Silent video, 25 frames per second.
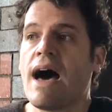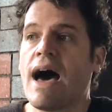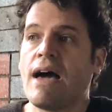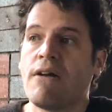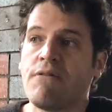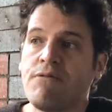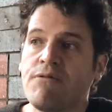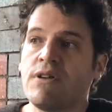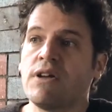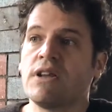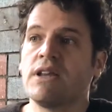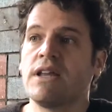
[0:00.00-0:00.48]
I
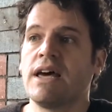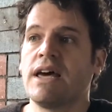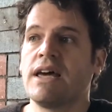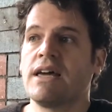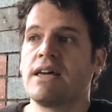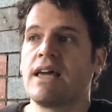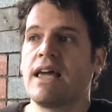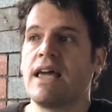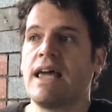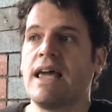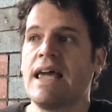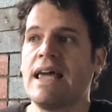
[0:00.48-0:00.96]
feel
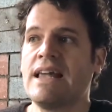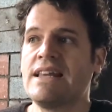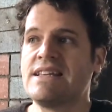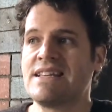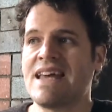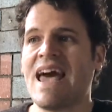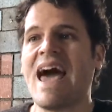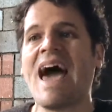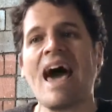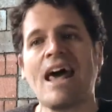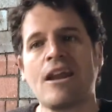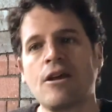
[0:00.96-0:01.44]
like
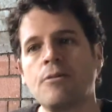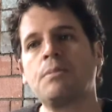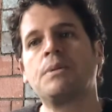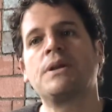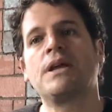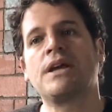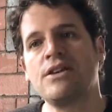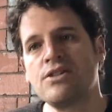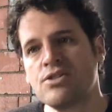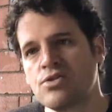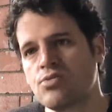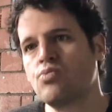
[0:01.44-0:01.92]
it's at a
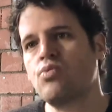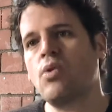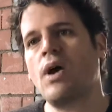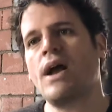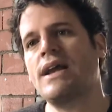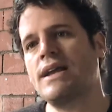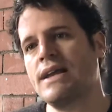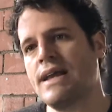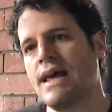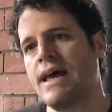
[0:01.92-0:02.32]
place right